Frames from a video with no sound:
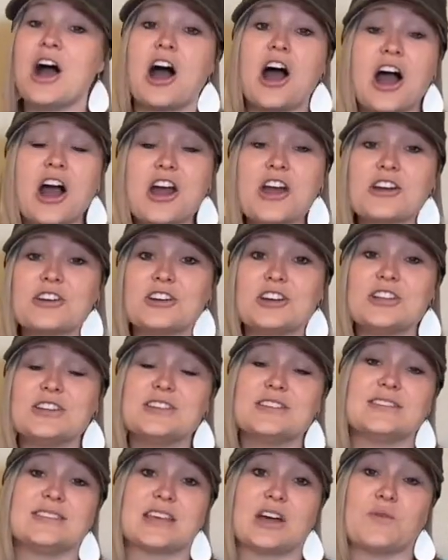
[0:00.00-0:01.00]
Our
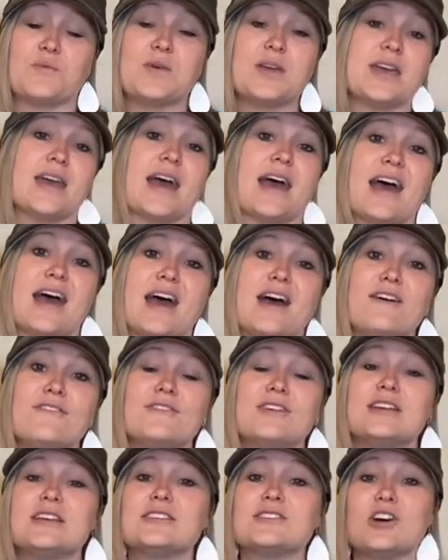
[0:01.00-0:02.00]
goodness that we have
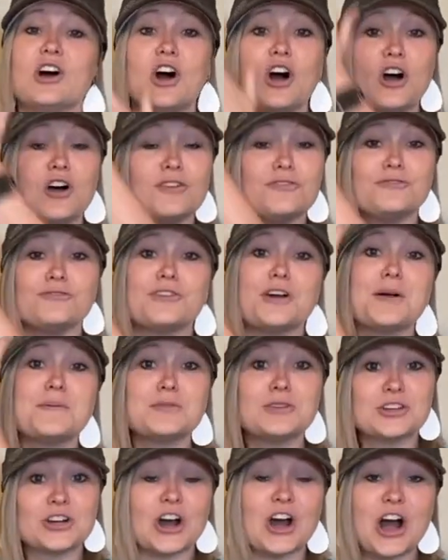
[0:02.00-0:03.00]
is all
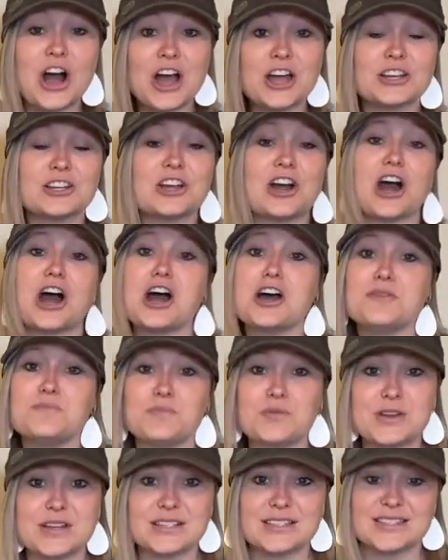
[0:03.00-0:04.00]
from God. God
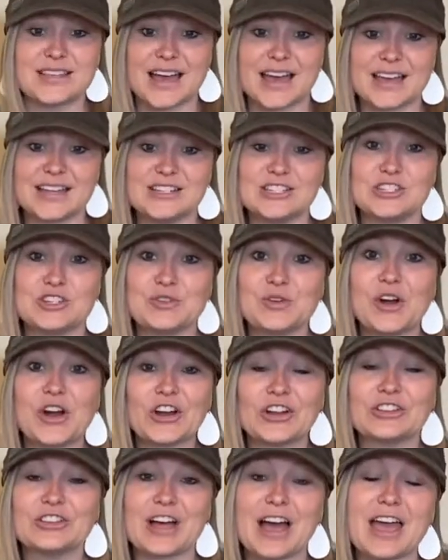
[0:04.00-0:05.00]
brings that into
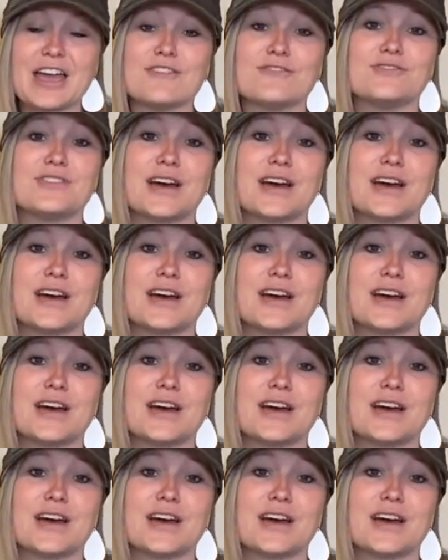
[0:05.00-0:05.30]
our life.